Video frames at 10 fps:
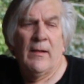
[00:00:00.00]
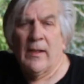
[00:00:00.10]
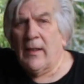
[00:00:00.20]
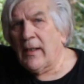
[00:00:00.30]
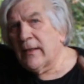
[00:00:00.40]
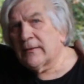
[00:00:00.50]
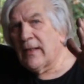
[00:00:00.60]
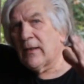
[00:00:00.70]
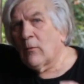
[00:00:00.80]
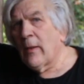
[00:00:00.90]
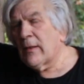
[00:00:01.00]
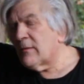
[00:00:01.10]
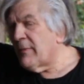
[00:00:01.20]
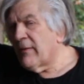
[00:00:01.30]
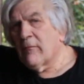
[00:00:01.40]
And like I say, the
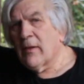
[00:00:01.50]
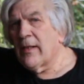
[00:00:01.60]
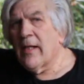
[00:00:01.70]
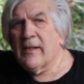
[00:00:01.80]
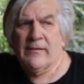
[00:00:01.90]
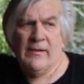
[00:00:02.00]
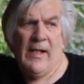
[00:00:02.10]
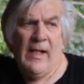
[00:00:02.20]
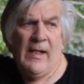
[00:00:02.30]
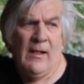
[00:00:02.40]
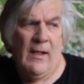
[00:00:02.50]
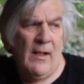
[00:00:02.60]
weather's been really nice today.